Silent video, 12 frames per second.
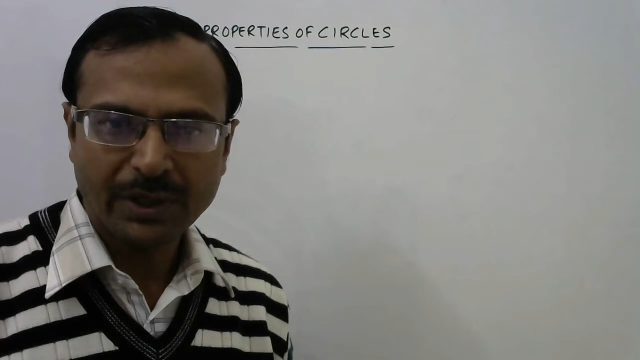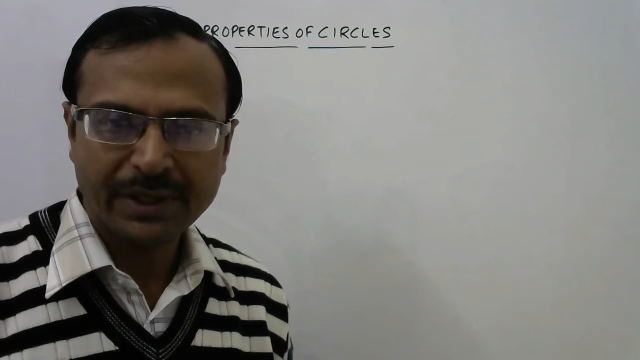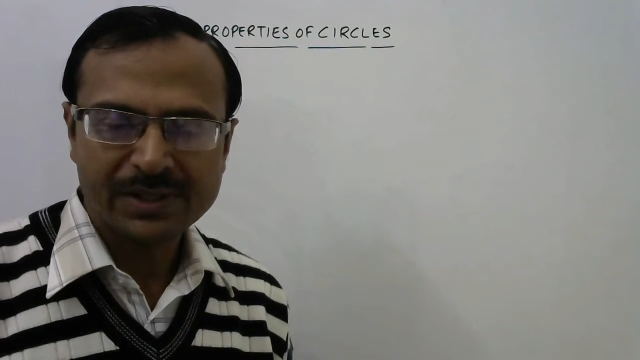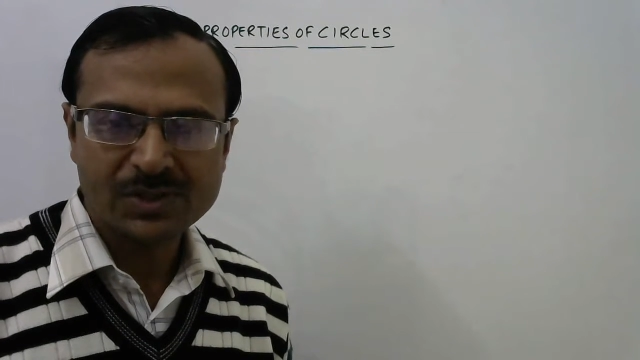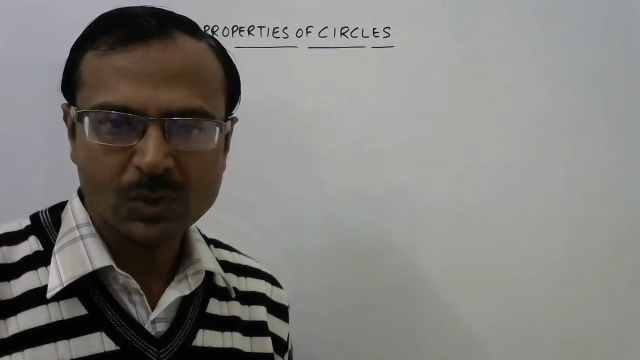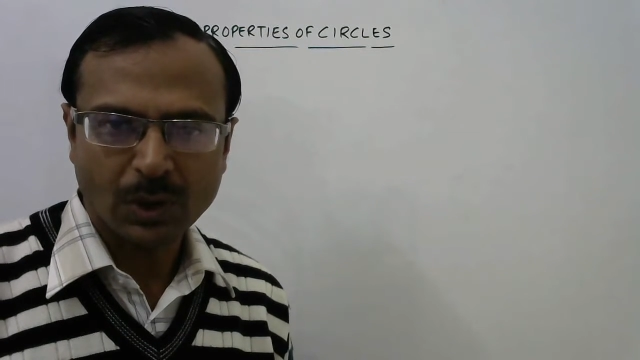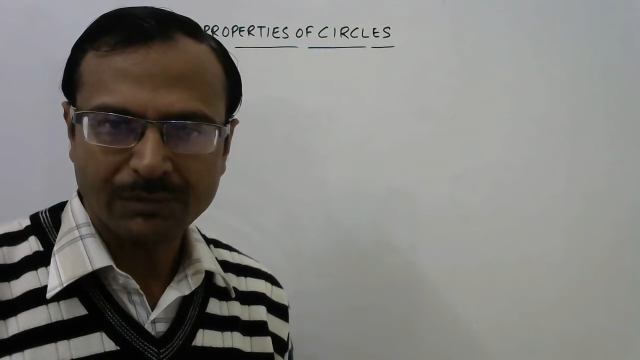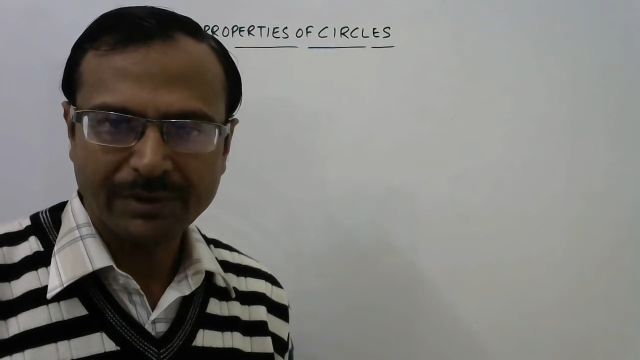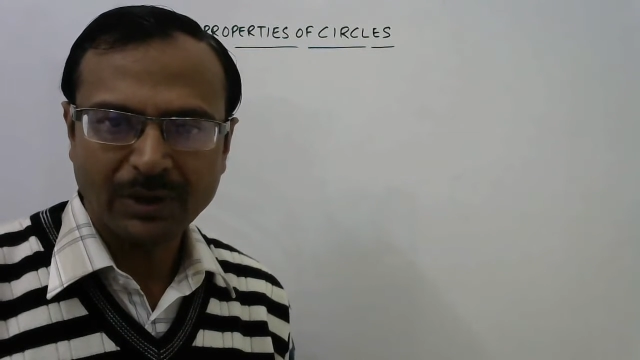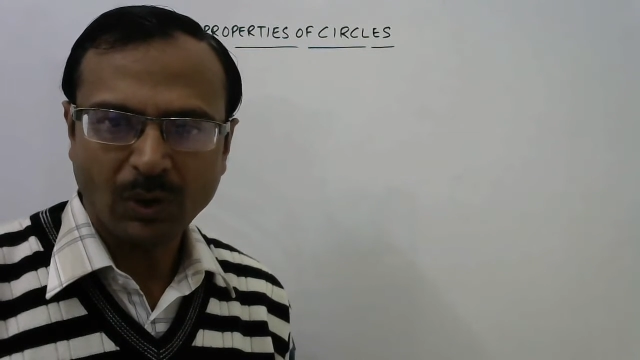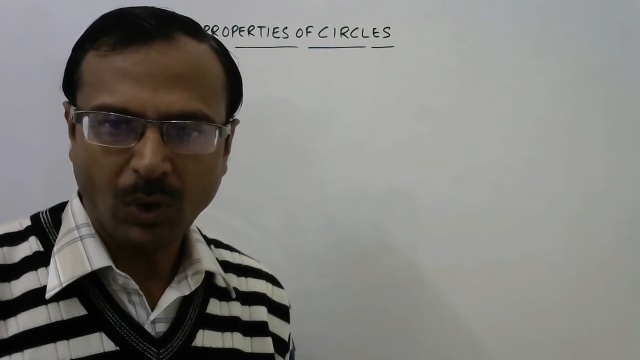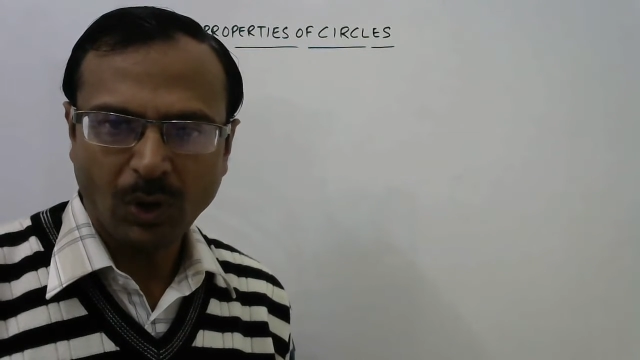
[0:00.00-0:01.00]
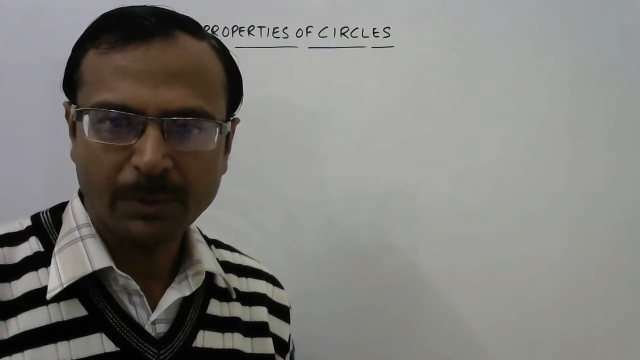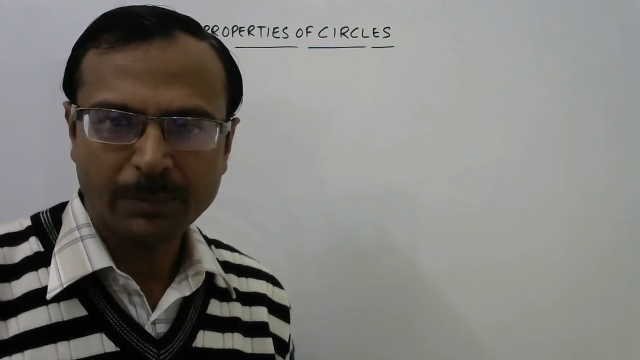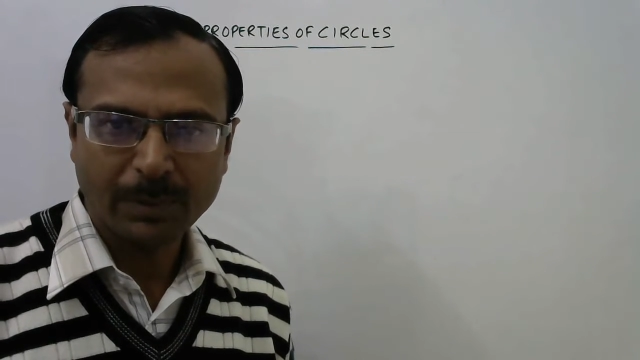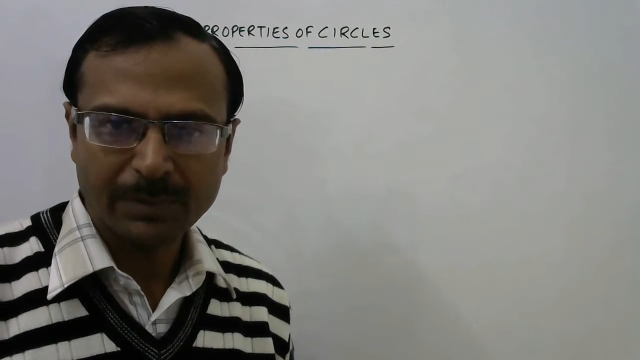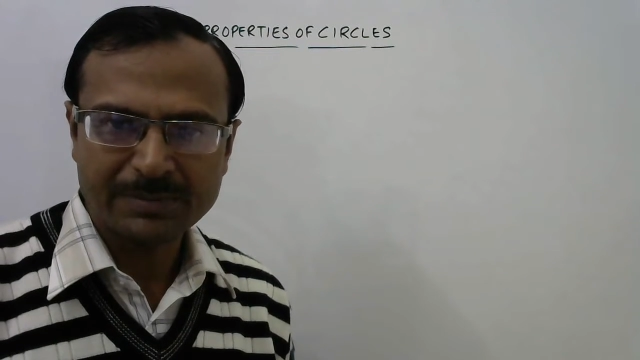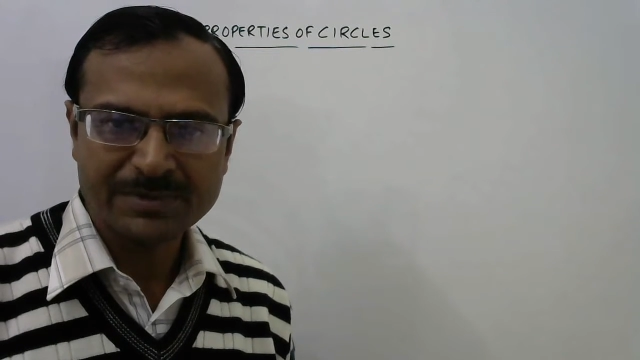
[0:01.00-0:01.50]
in solving all
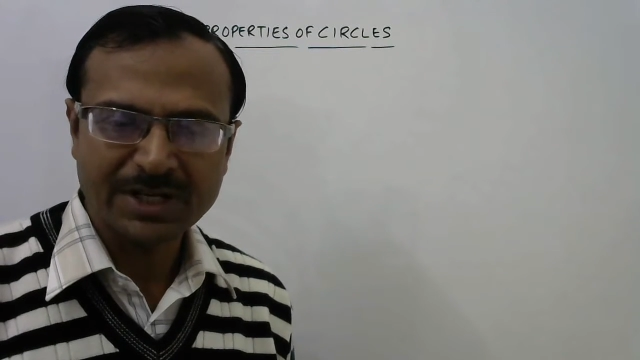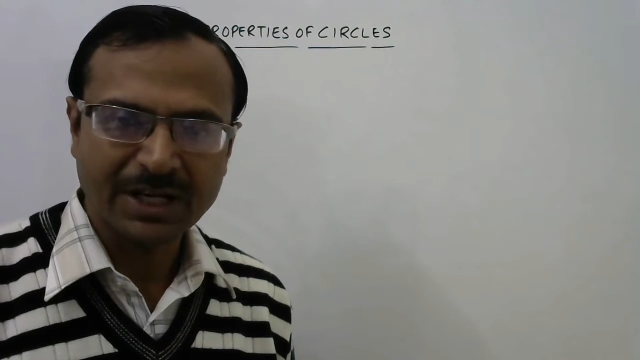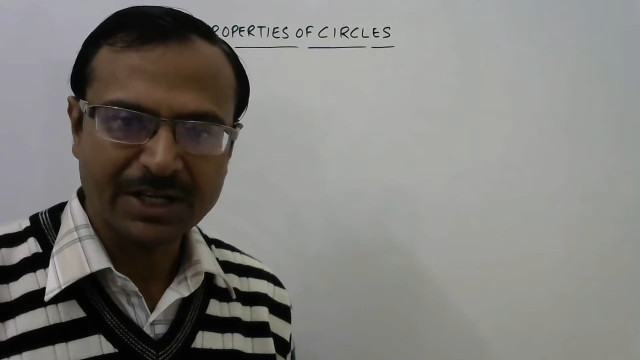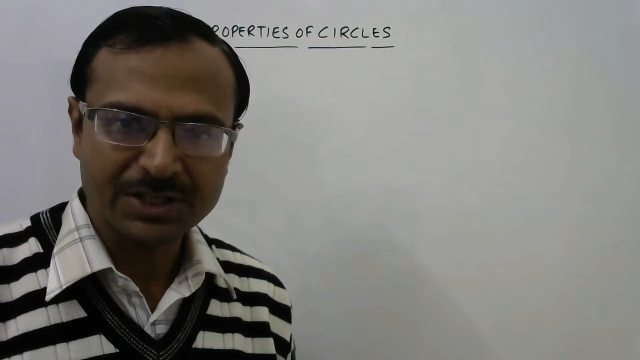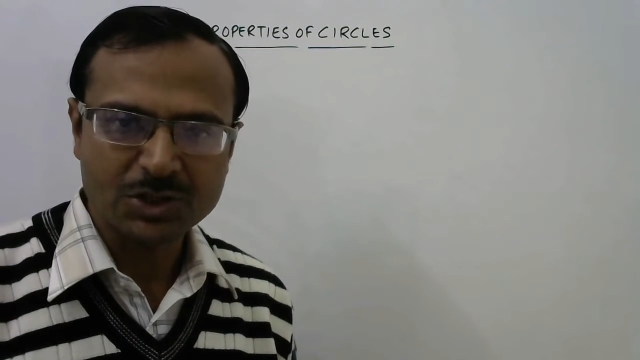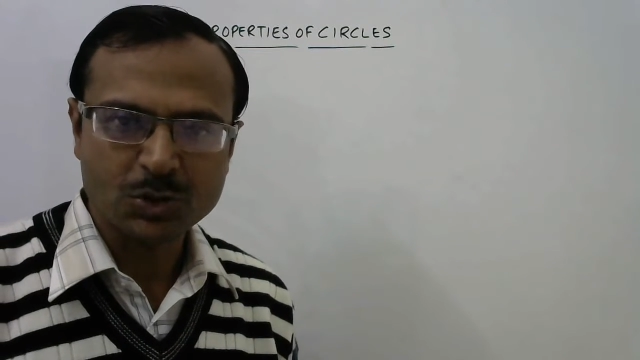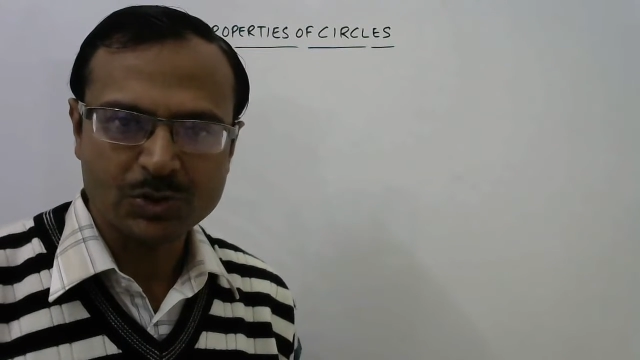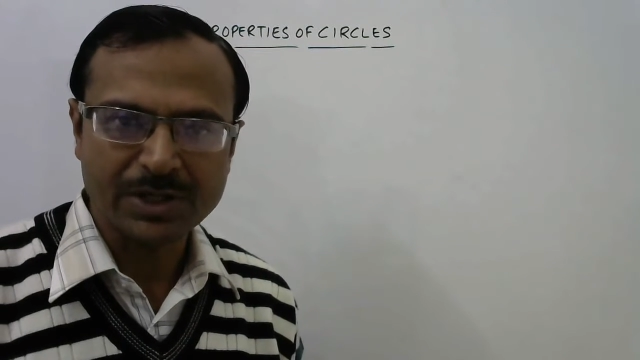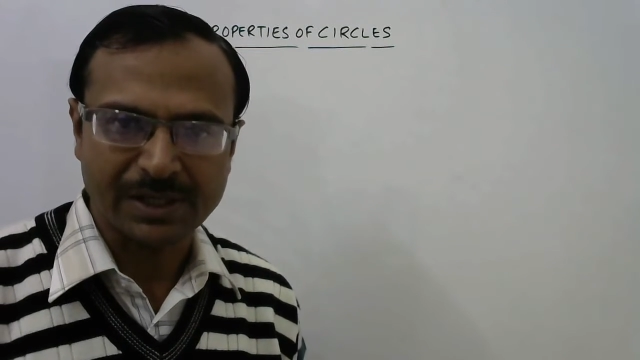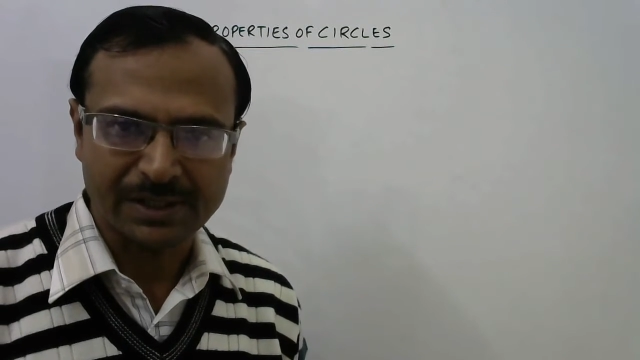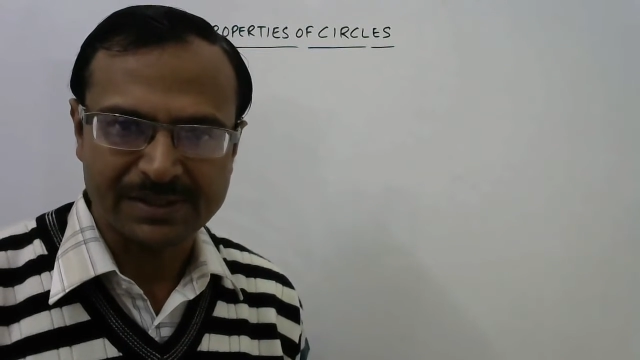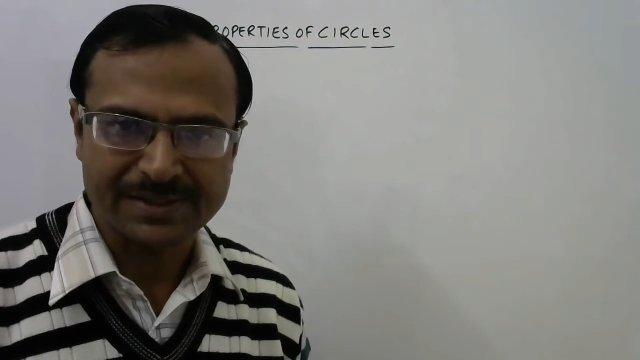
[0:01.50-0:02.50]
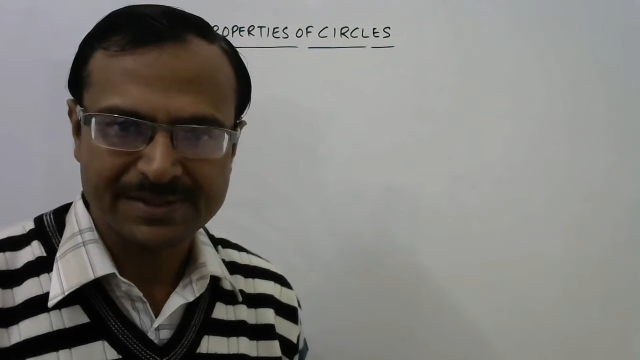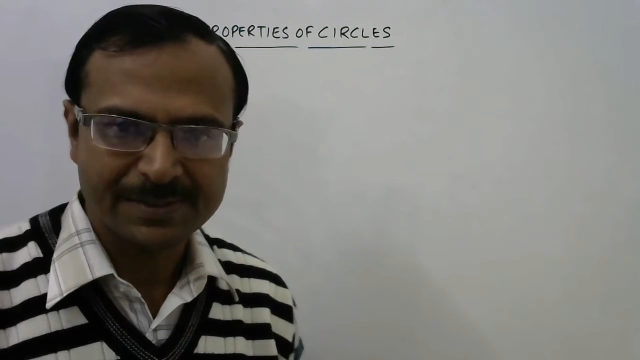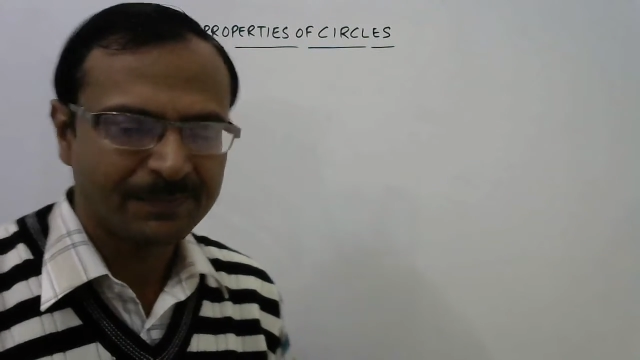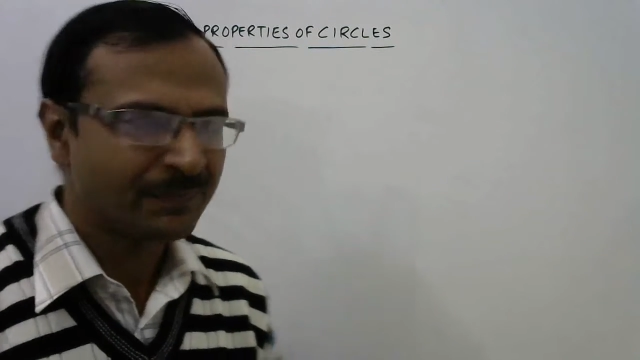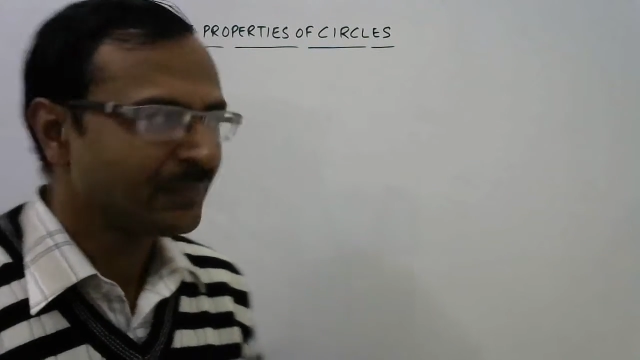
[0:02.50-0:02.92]
problems related to circles.